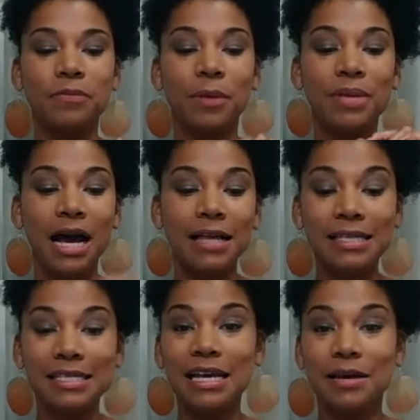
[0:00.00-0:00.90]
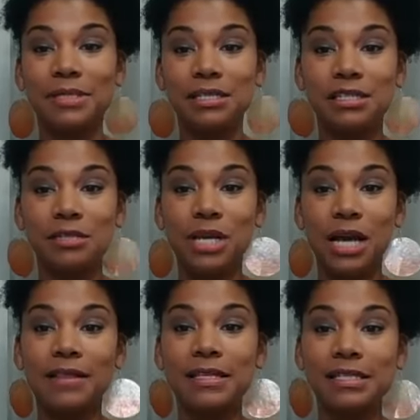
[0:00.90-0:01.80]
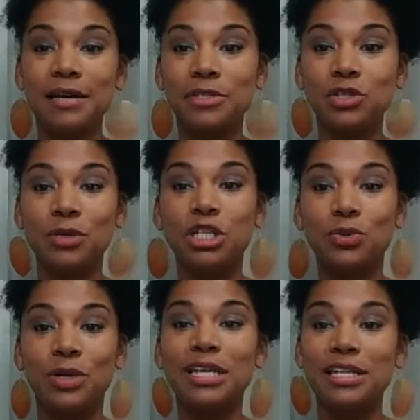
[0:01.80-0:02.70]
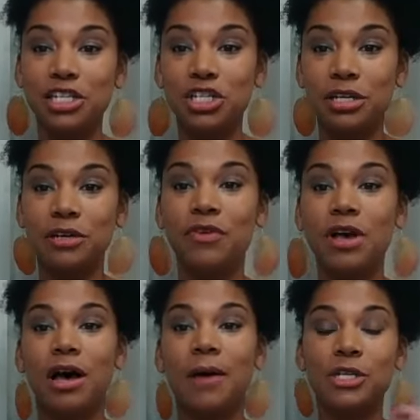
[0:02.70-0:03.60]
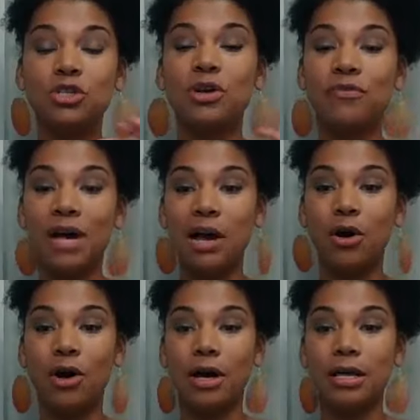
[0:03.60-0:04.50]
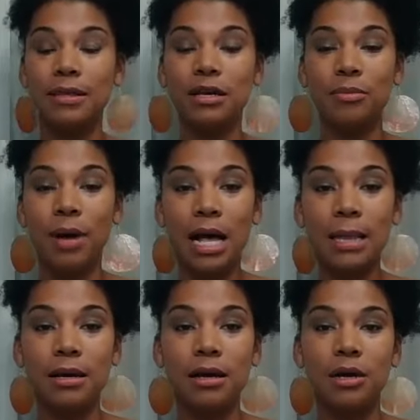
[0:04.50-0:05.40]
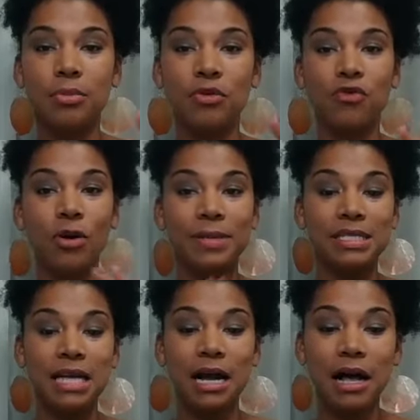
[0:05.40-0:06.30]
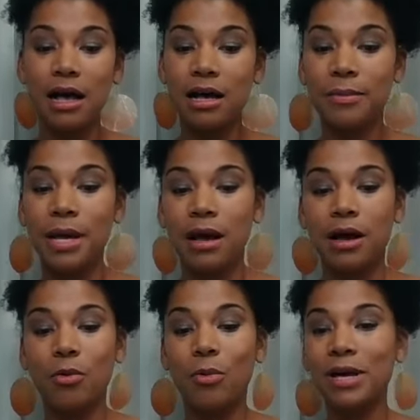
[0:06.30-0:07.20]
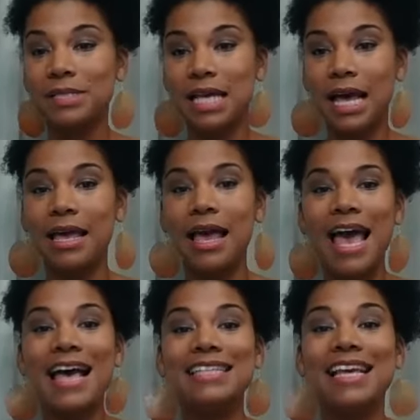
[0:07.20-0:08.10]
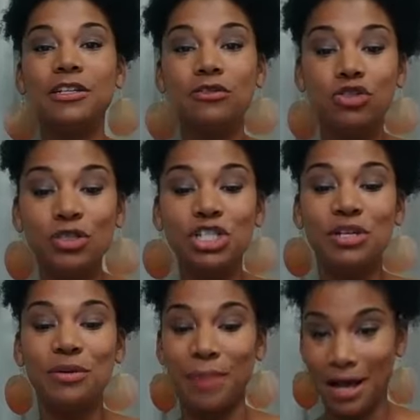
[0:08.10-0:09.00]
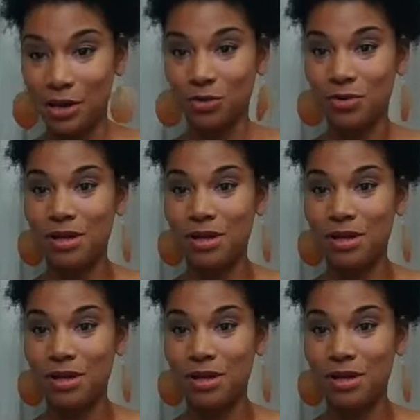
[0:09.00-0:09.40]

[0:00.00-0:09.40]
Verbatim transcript: Beyond the Steps, the Beyond the Steps 2020 initiative that you can find on the ApollaPerformance.com website, has a nutrition module